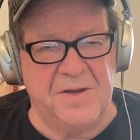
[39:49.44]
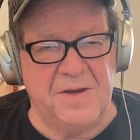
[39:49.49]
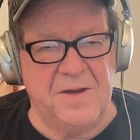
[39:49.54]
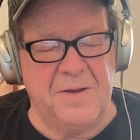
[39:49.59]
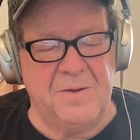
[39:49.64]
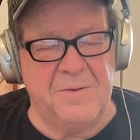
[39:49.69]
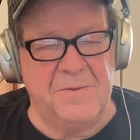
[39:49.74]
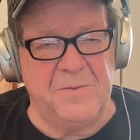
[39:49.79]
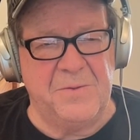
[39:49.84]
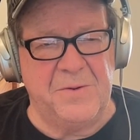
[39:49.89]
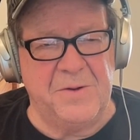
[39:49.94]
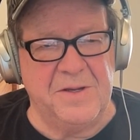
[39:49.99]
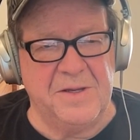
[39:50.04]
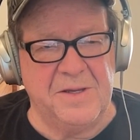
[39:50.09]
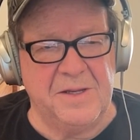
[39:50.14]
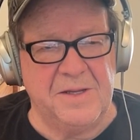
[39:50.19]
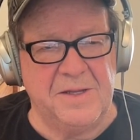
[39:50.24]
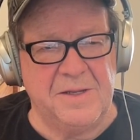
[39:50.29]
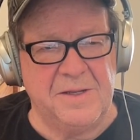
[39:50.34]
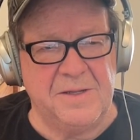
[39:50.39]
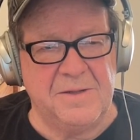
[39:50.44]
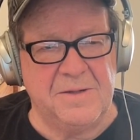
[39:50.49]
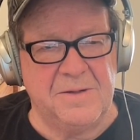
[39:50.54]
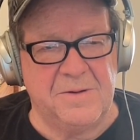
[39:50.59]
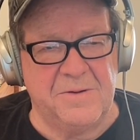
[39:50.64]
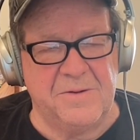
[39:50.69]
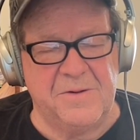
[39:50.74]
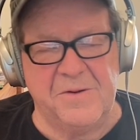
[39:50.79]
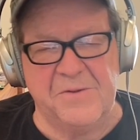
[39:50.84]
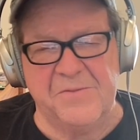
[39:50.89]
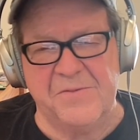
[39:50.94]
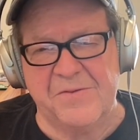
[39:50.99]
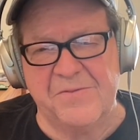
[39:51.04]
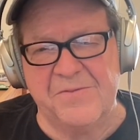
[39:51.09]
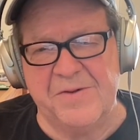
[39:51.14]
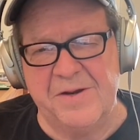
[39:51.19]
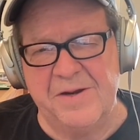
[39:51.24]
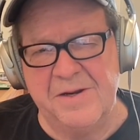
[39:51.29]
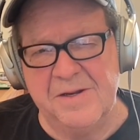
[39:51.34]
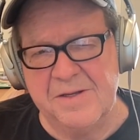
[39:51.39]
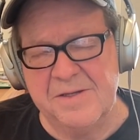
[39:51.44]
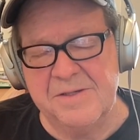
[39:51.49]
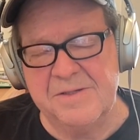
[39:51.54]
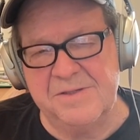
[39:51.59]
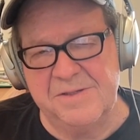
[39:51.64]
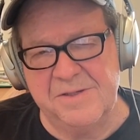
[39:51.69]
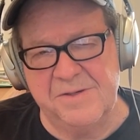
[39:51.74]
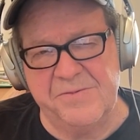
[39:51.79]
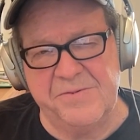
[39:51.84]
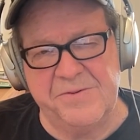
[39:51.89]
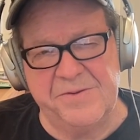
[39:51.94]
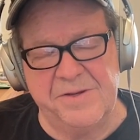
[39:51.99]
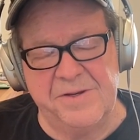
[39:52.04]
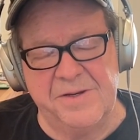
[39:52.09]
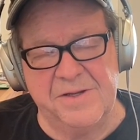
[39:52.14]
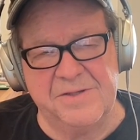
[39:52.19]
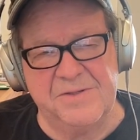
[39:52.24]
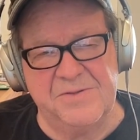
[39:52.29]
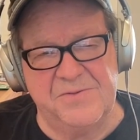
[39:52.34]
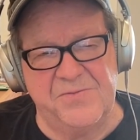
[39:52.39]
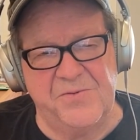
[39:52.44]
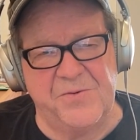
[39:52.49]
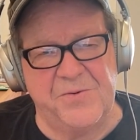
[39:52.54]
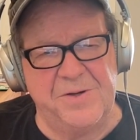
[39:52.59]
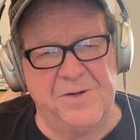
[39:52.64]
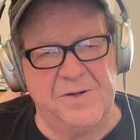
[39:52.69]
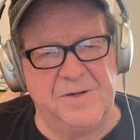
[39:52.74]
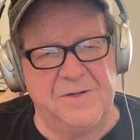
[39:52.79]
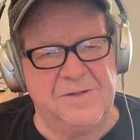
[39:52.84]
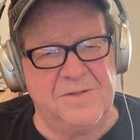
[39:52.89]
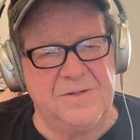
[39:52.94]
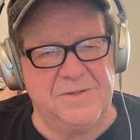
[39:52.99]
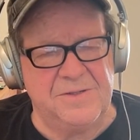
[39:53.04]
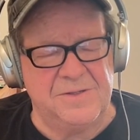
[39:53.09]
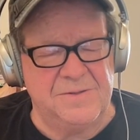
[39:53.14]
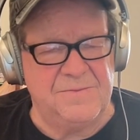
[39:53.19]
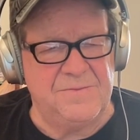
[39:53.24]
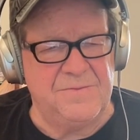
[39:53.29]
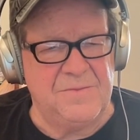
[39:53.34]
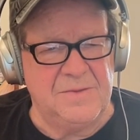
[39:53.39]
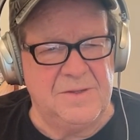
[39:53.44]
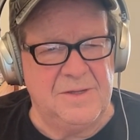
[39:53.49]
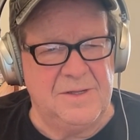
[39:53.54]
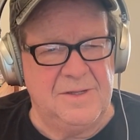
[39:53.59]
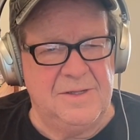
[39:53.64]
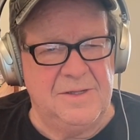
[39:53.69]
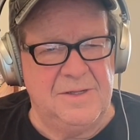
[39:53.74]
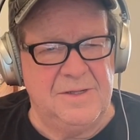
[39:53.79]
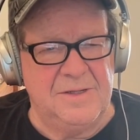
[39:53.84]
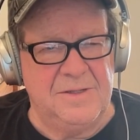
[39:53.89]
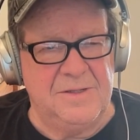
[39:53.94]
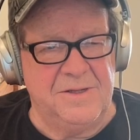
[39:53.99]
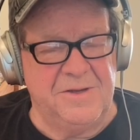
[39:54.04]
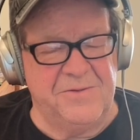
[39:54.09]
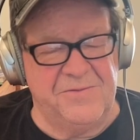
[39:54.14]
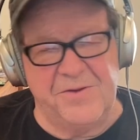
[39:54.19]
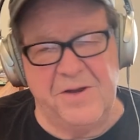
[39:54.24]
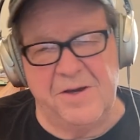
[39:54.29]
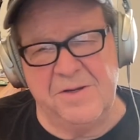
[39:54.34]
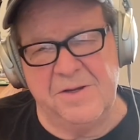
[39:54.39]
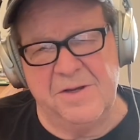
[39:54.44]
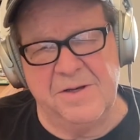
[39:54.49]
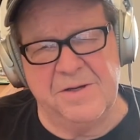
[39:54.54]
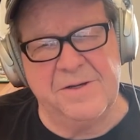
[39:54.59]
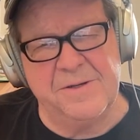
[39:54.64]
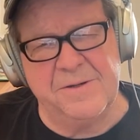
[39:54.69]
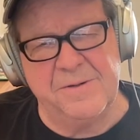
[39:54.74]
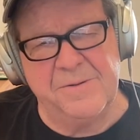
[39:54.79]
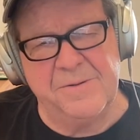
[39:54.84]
really horrific violence over the next 4 years, if not longer.